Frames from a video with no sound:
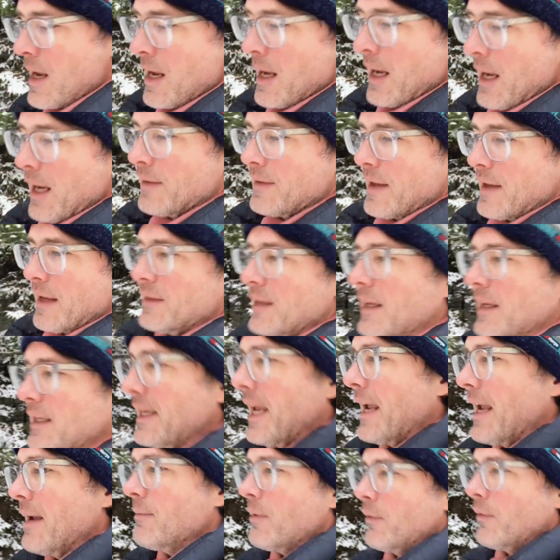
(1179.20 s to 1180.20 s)
and that they
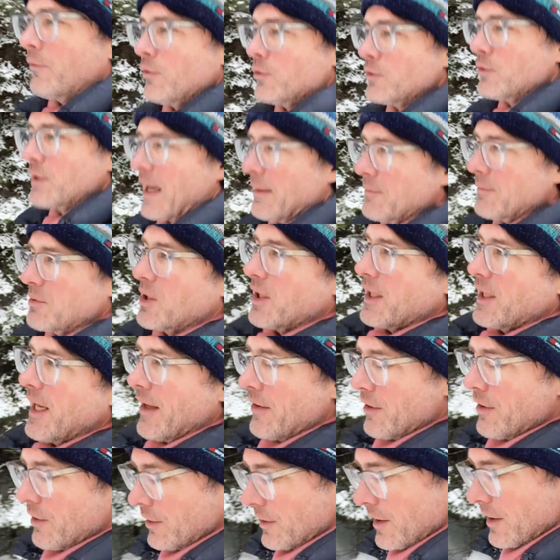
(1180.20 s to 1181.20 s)
came a few times
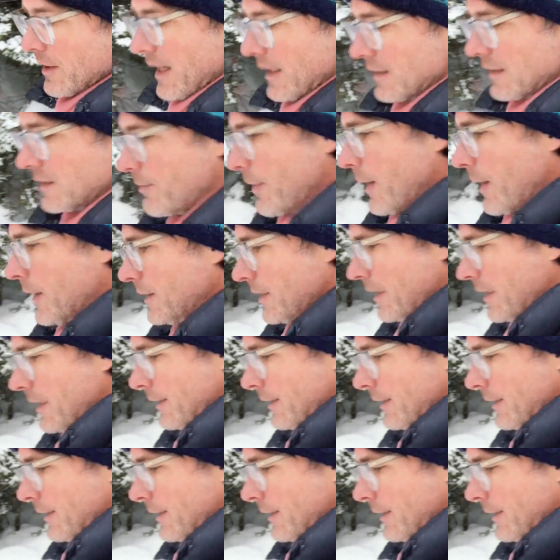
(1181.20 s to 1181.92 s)
together to that spot.